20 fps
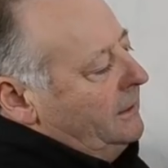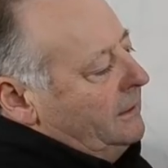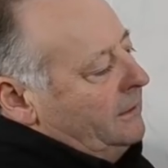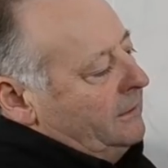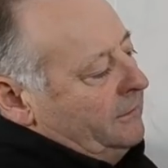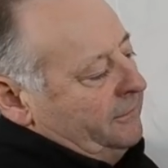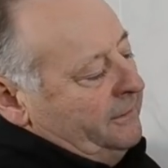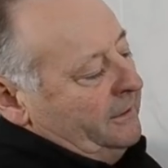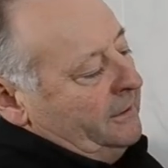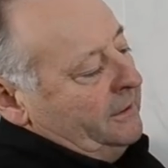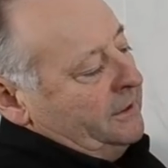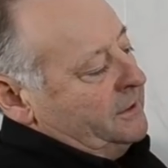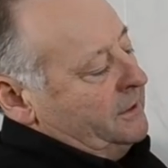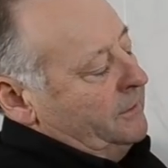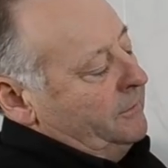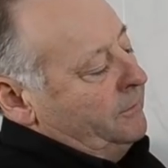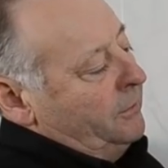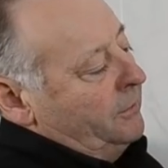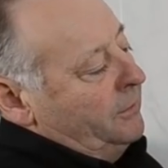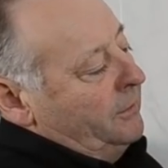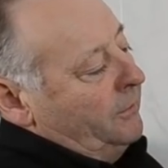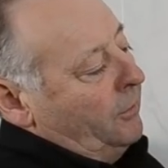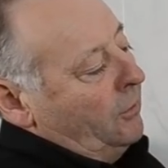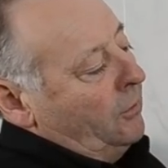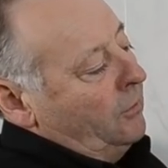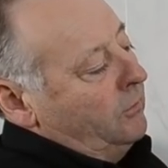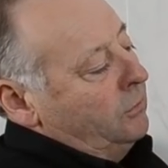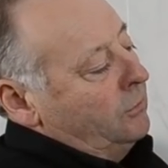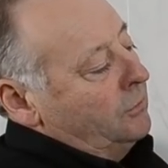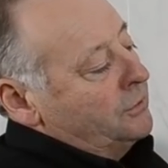Fairly simple, the
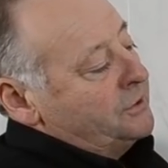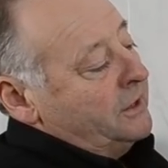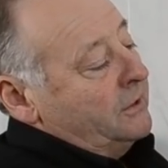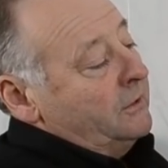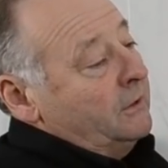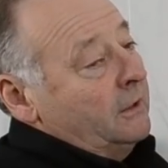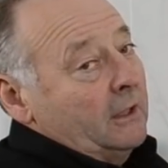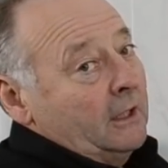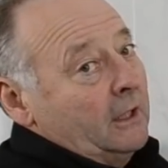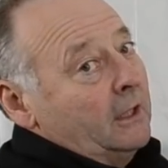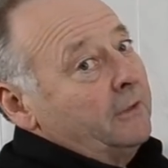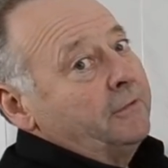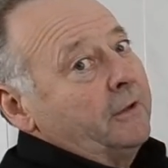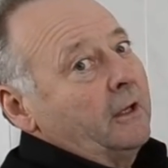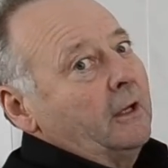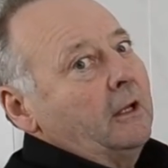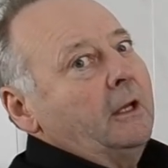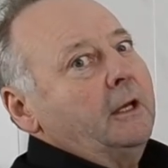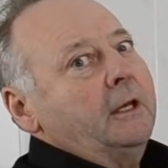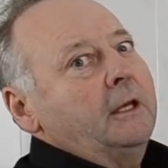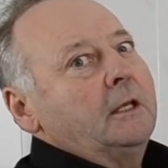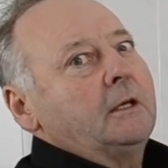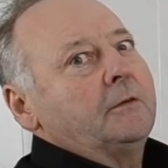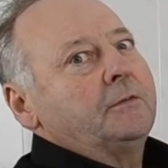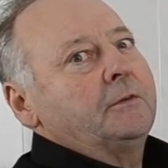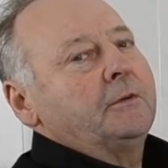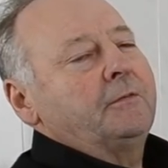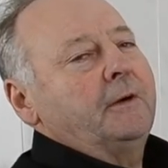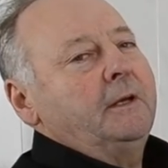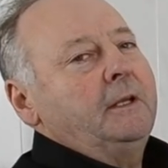ball blows out. If you're lucky enough to
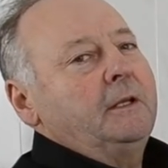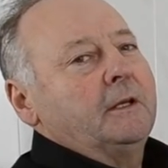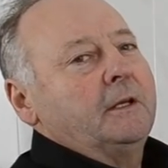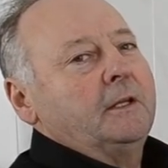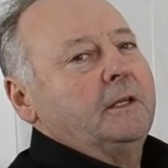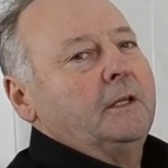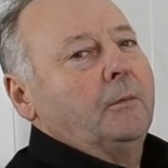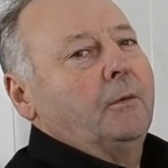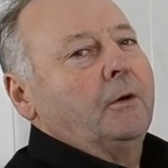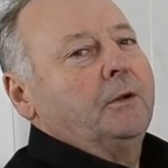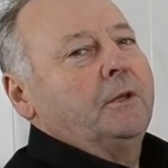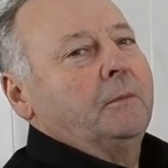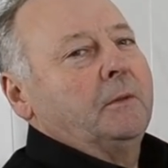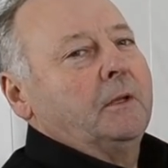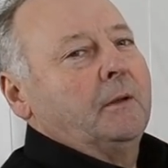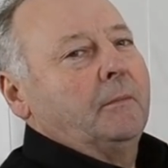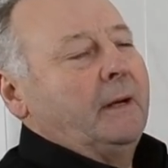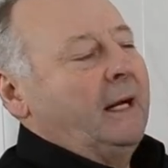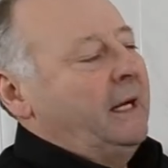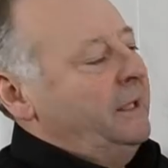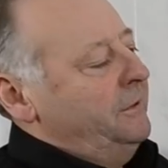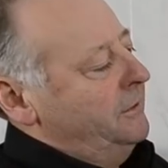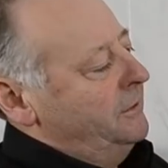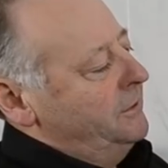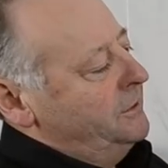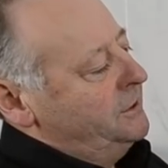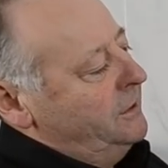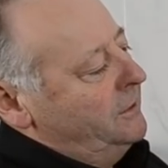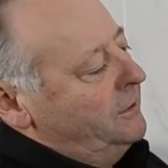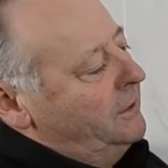find it in the bottom of the bath or the
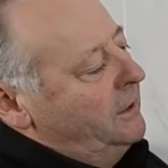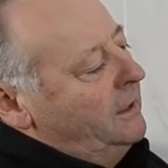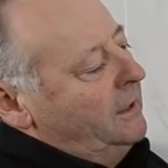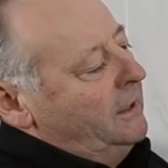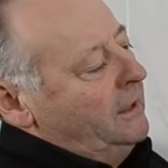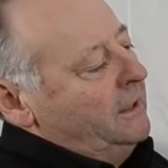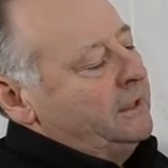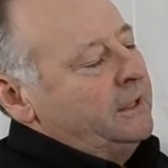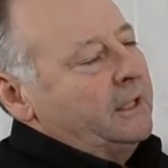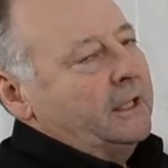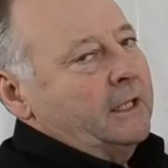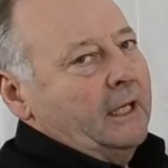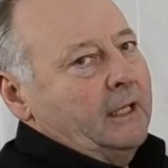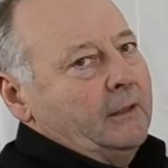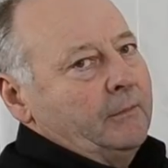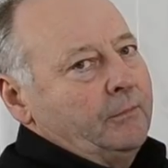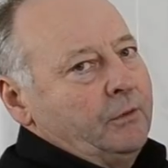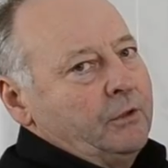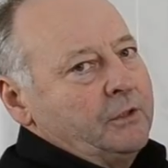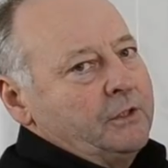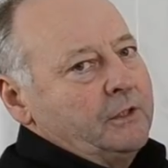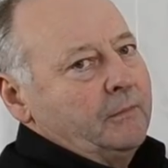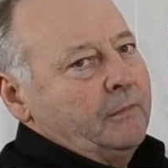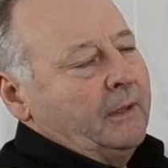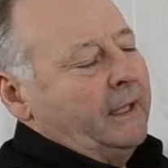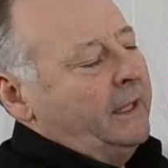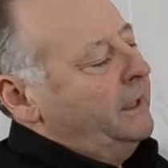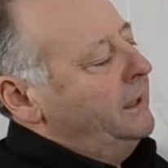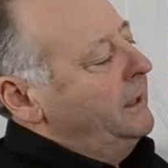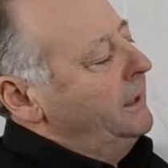shower, you can push it
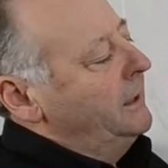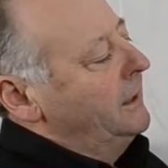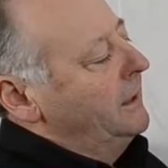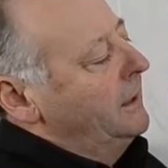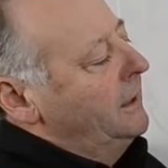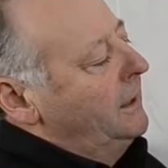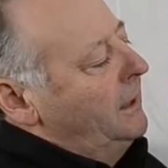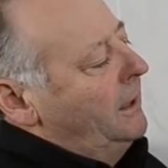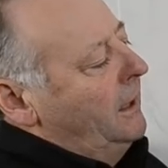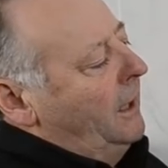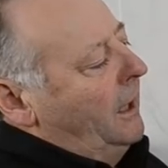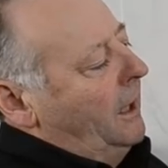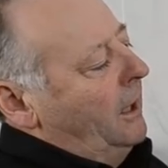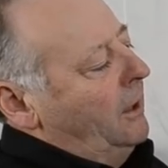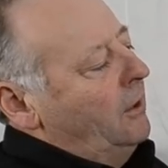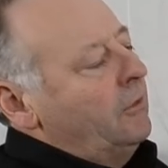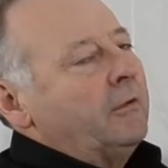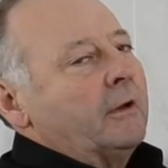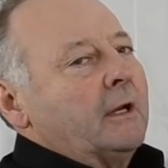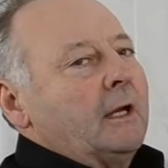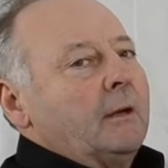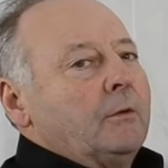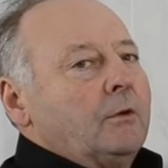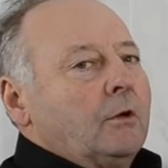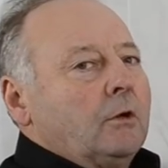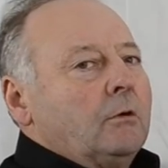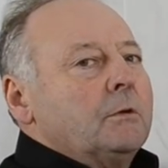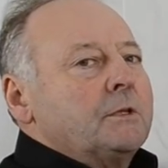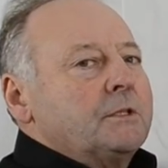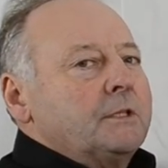back in. However, I would
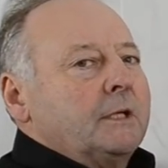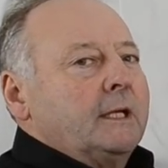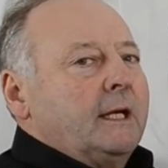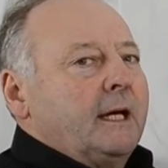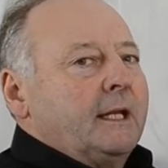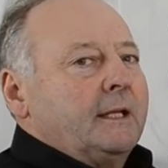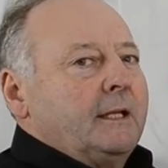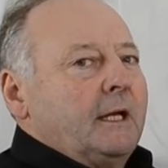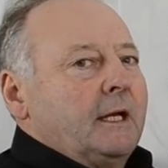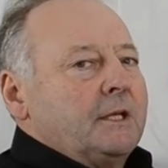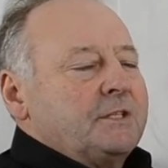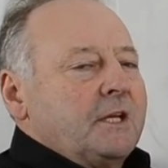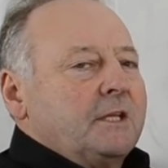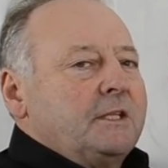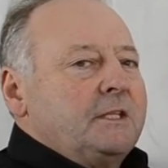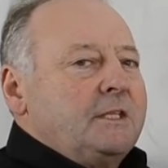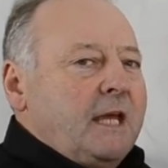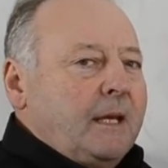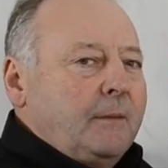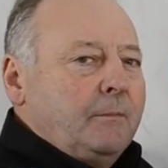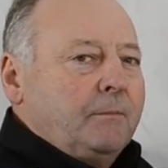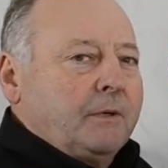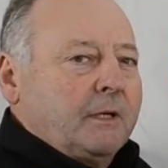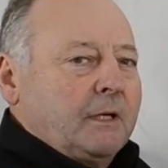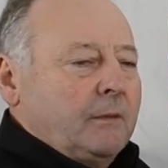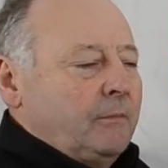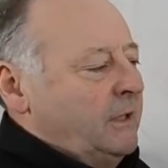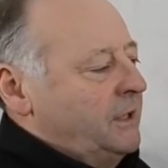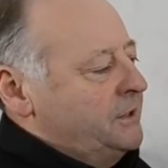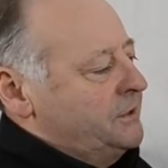always regard that as a temporary
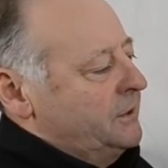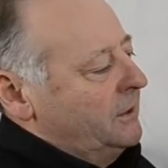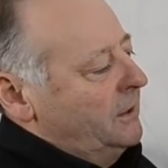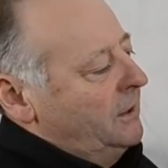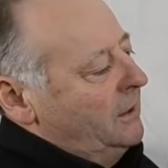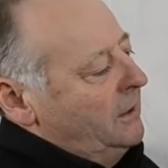measure.